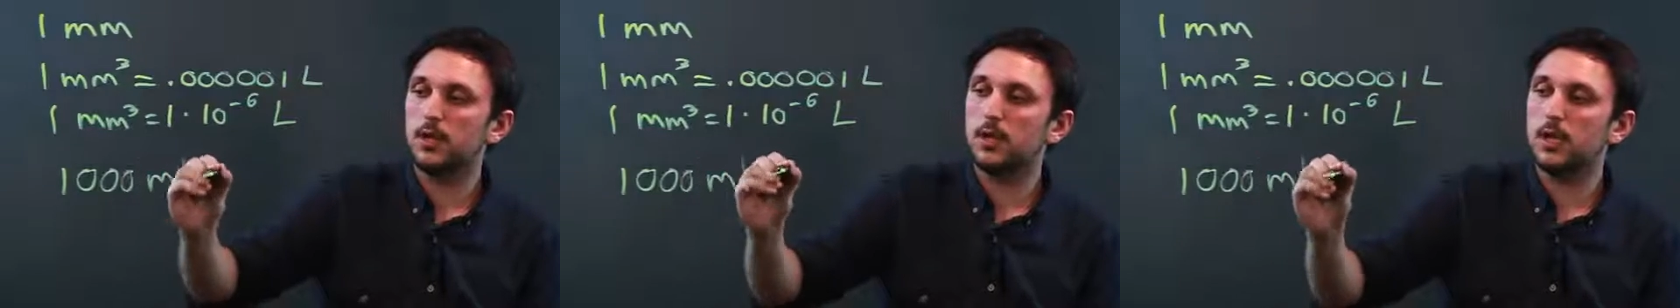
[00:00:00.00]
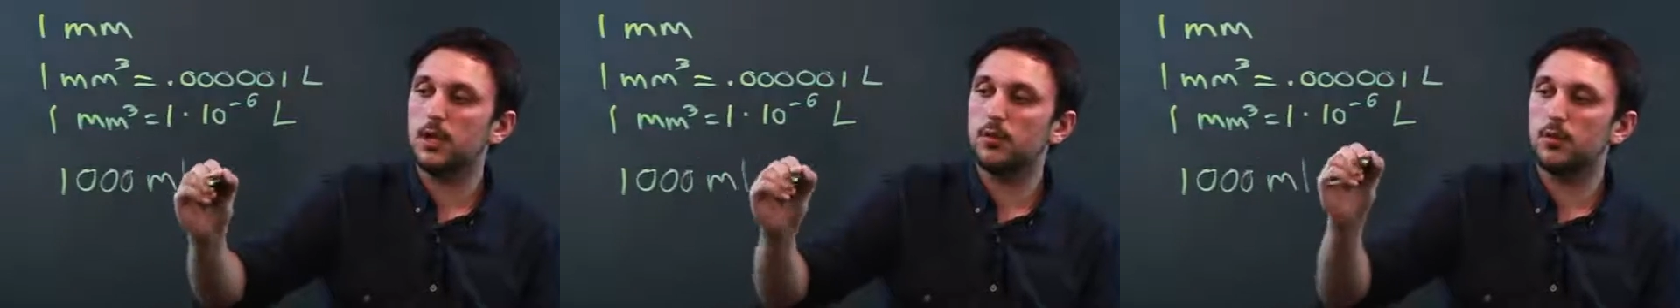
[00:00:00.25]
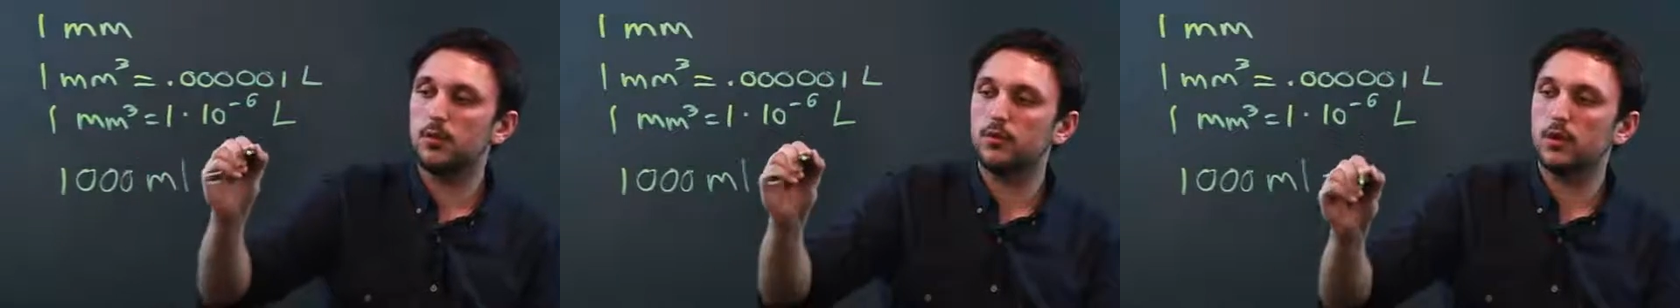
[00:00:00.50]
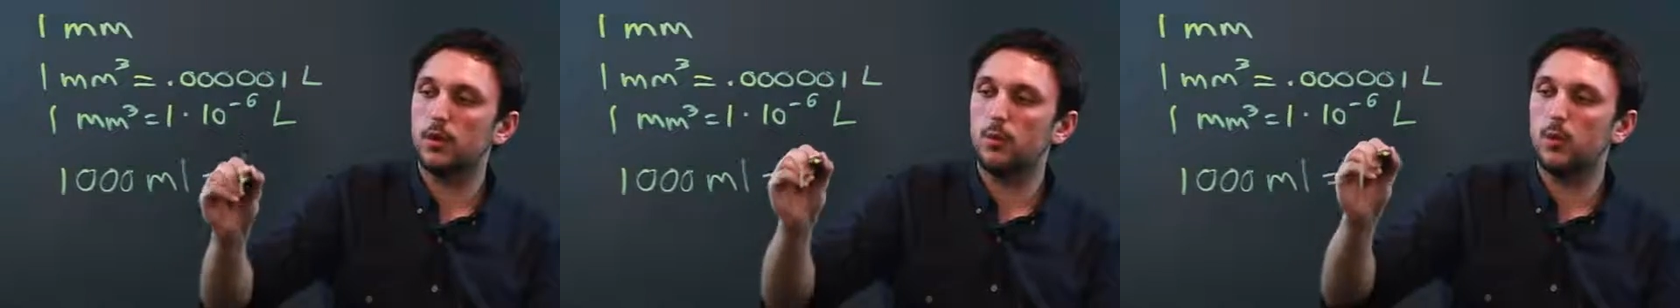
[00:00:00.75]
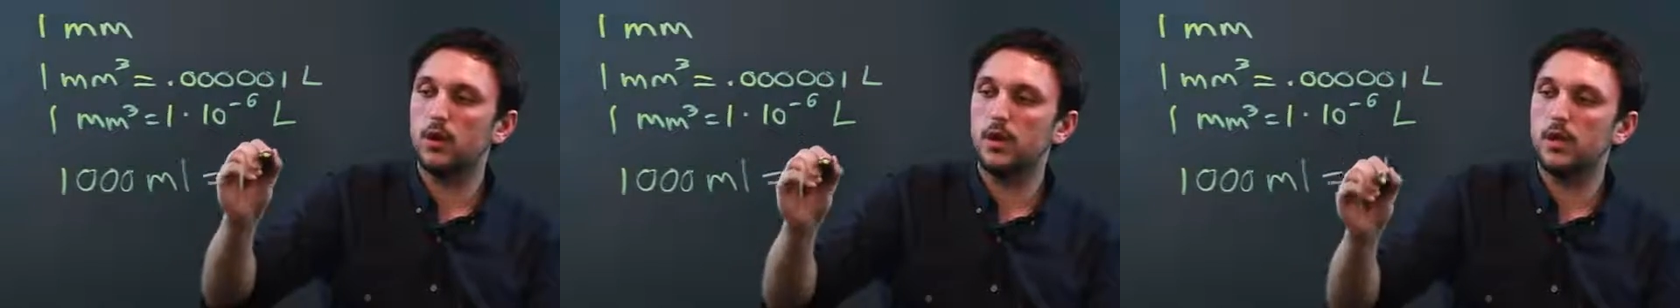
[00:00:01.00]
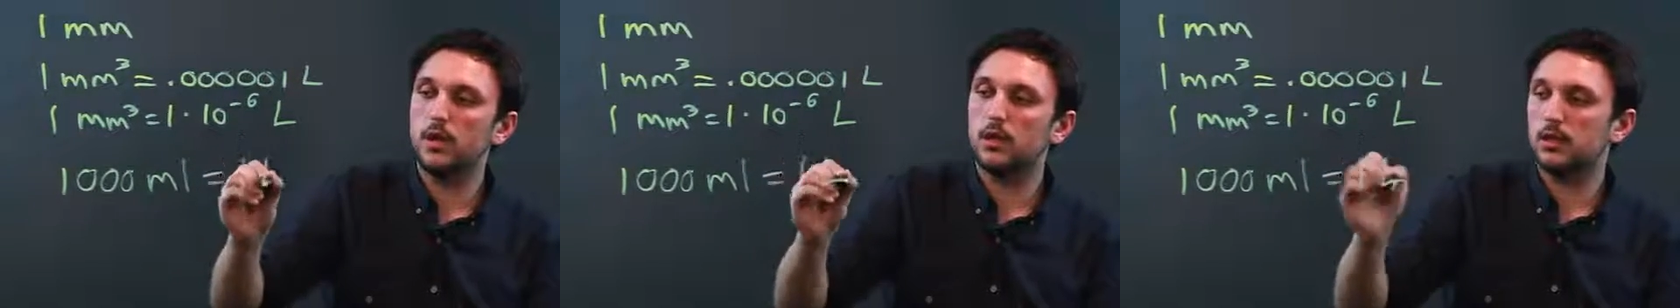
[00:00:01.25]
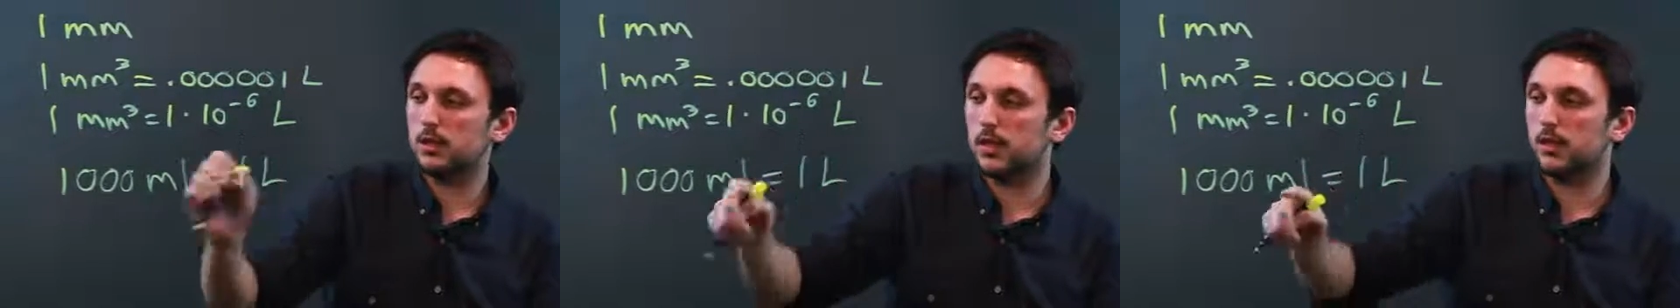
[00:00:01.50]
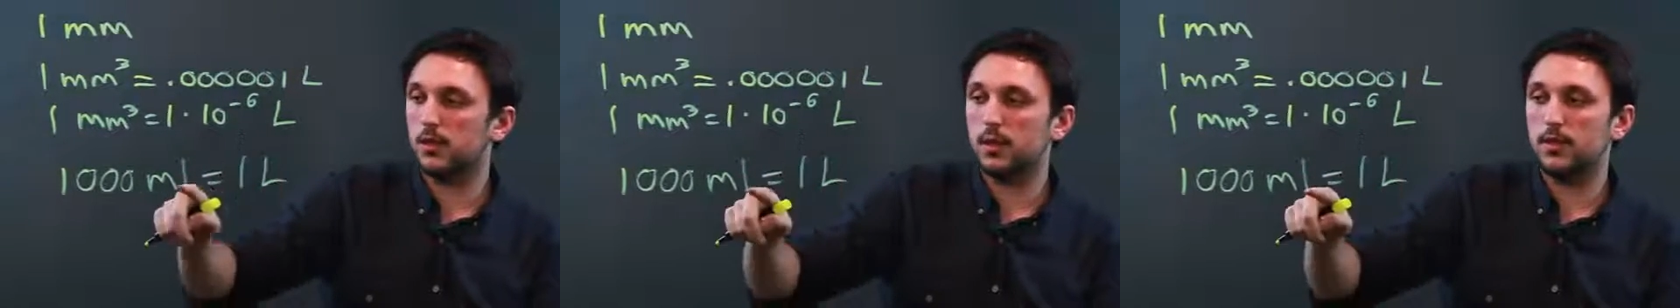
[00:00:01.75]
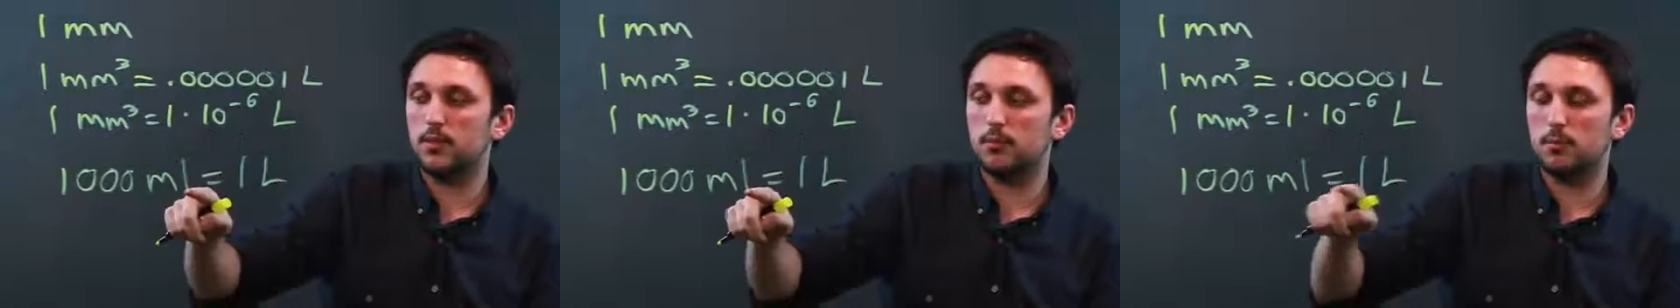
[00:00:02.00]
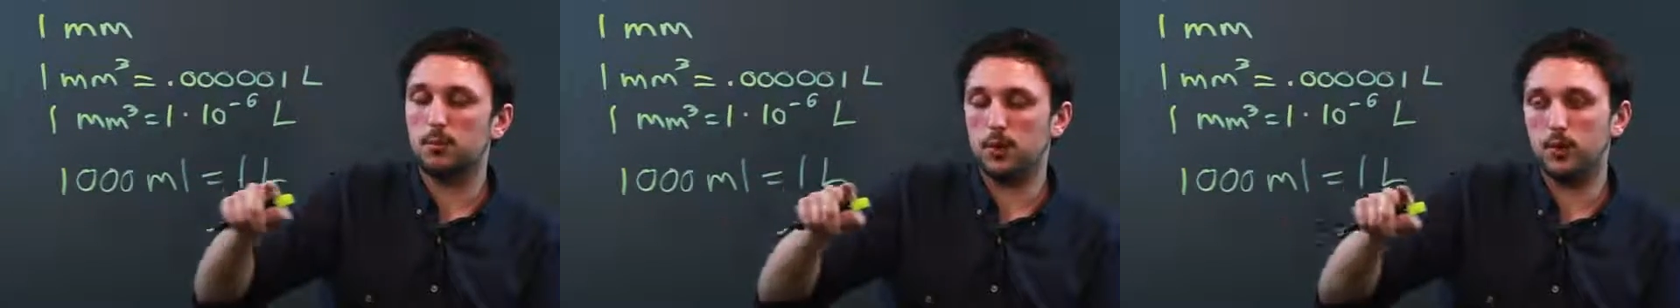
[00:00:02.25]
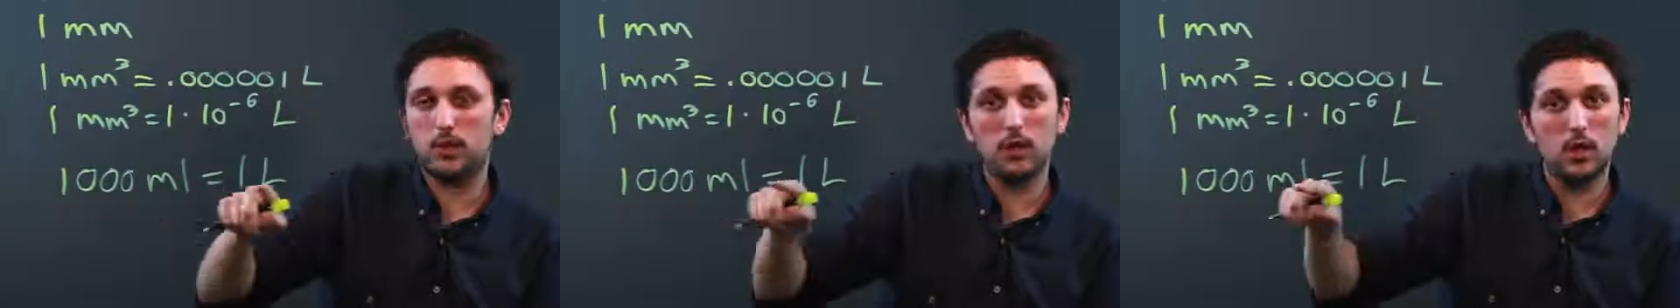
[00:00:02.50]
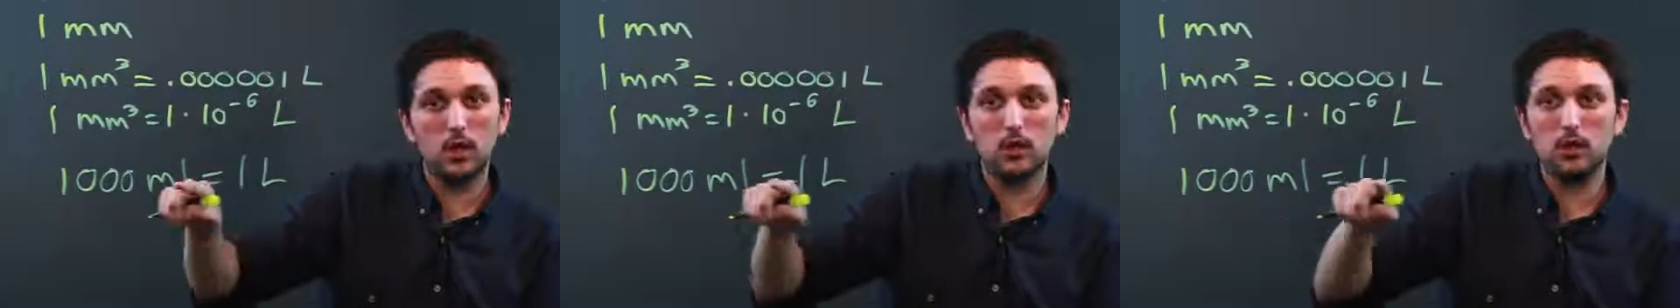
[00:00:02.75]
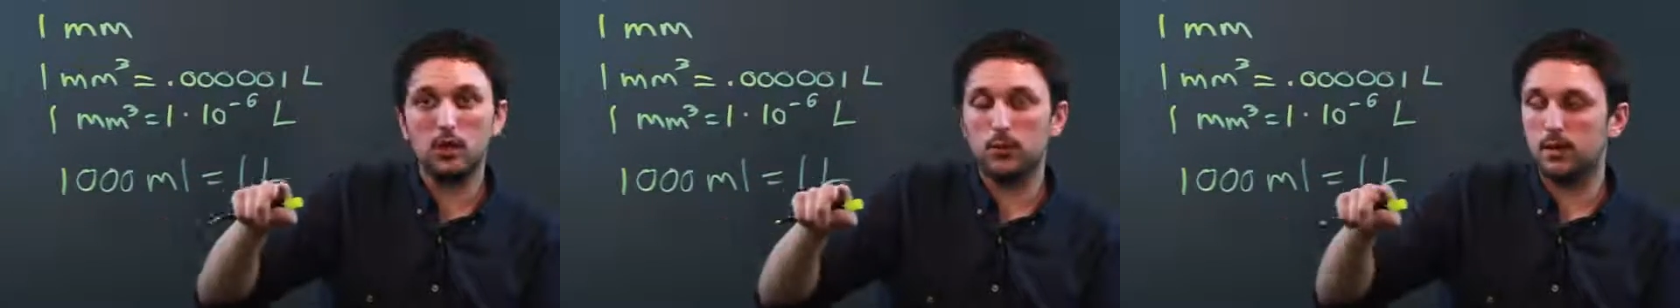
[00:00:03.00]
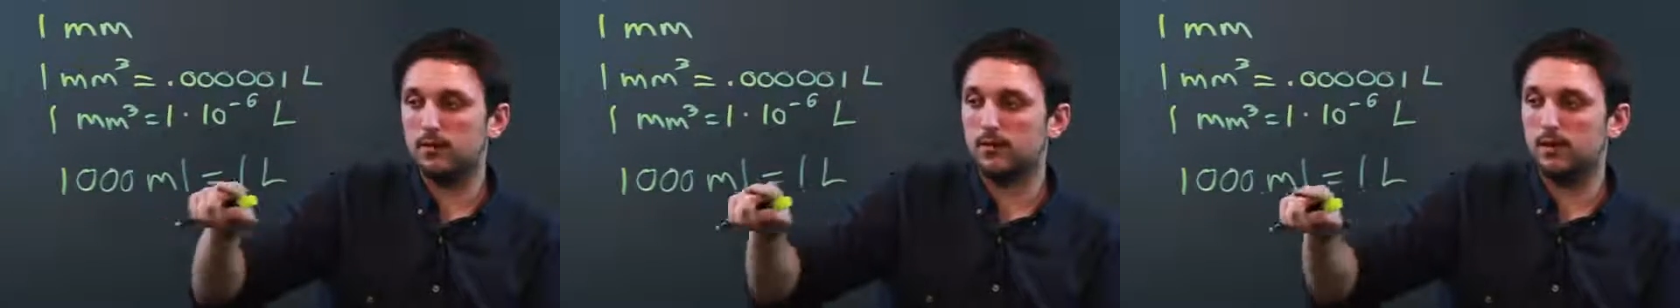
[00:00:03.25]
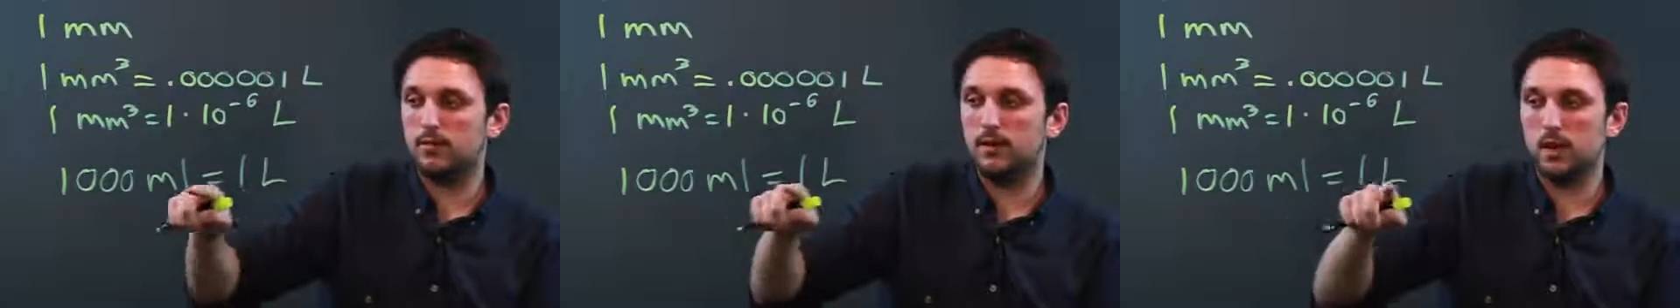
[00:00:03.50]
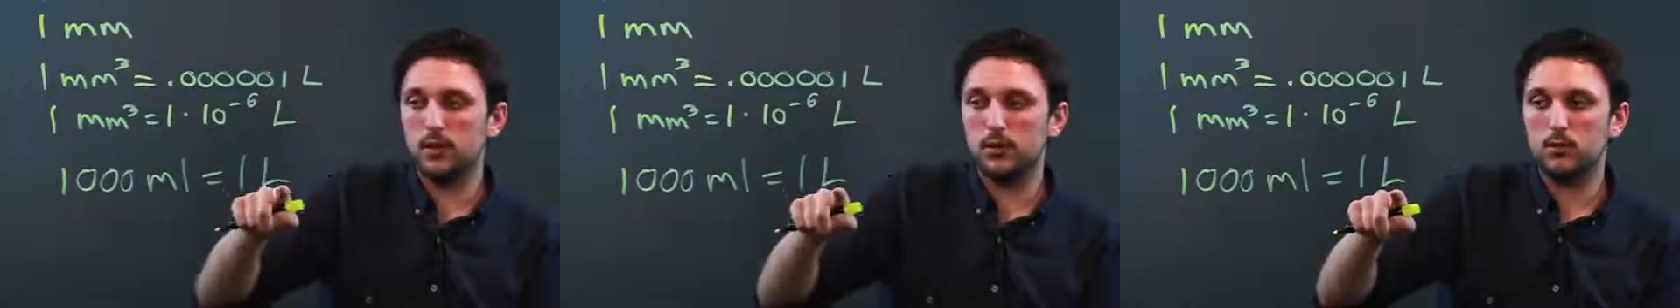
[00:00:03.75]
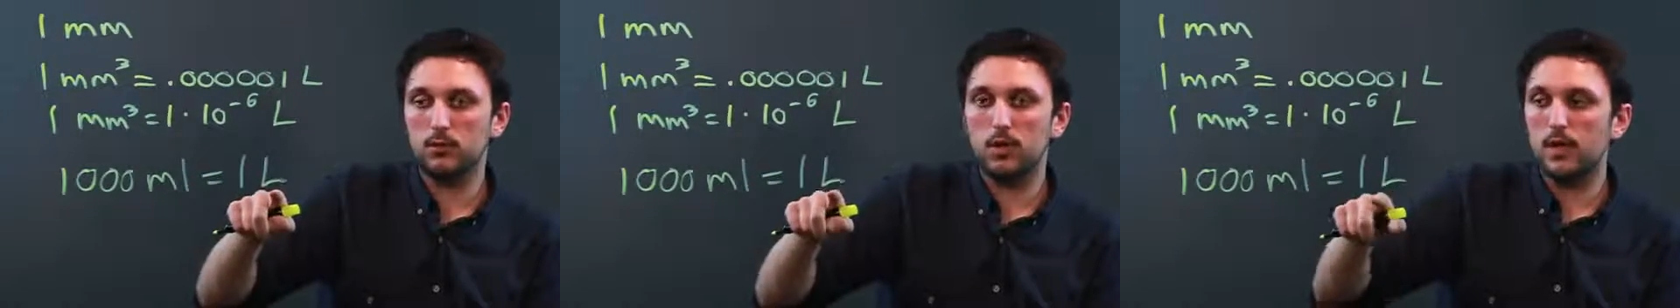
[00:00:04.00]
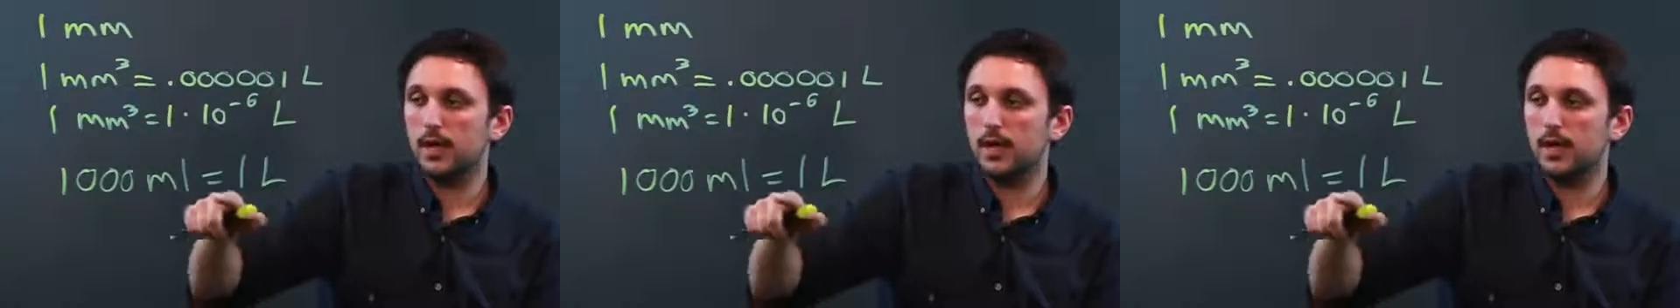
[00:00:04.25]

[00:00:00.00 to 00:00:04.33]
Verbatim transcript: equals 1 liter. Now, these are both units of volume,